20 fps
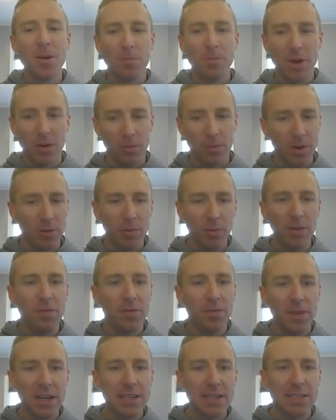But we,
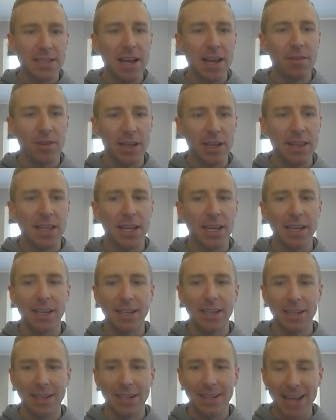we fixed
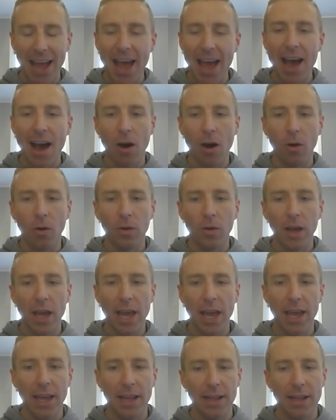everything now.
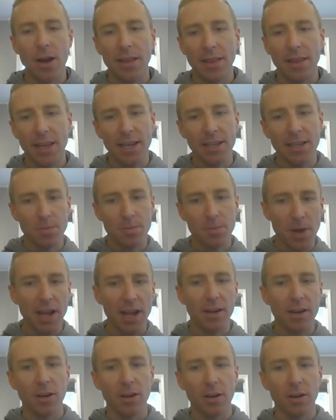And I think it's
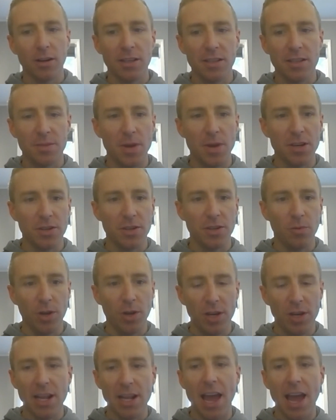better, especially
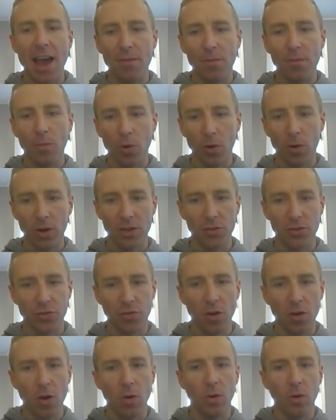where you can have more
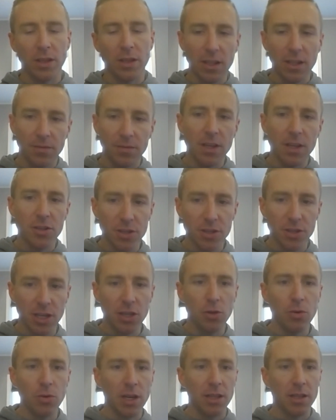control. And then
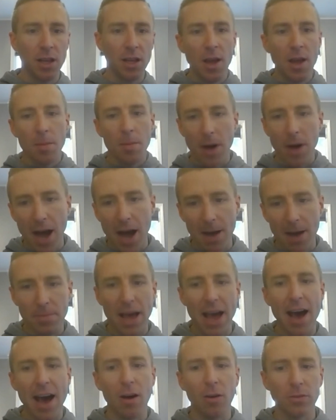eventually you can pop
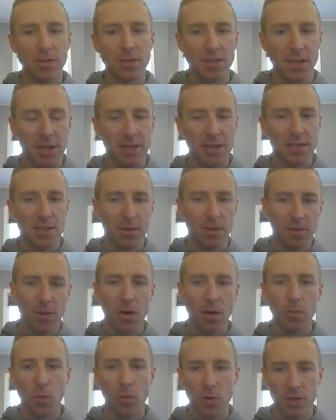out because some of
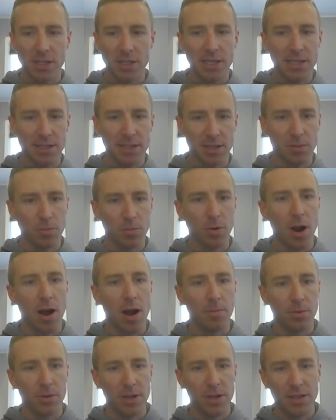our more seasoned
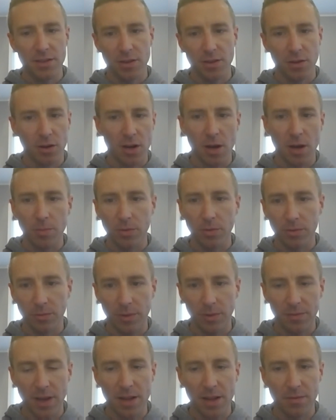properties that are a couple
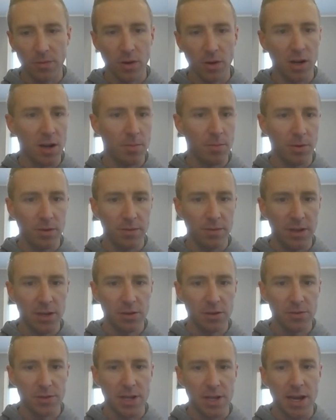we've had for a couple of
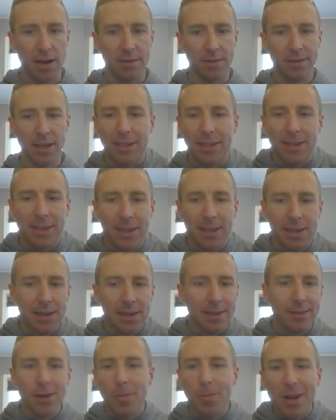years now,
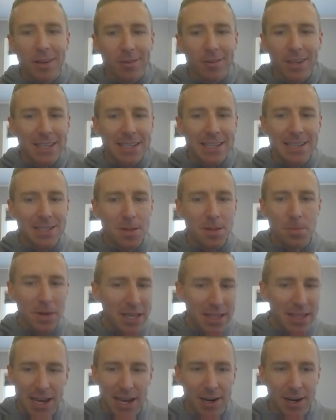nobody really needs to
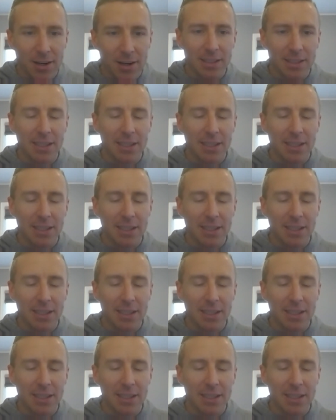be there.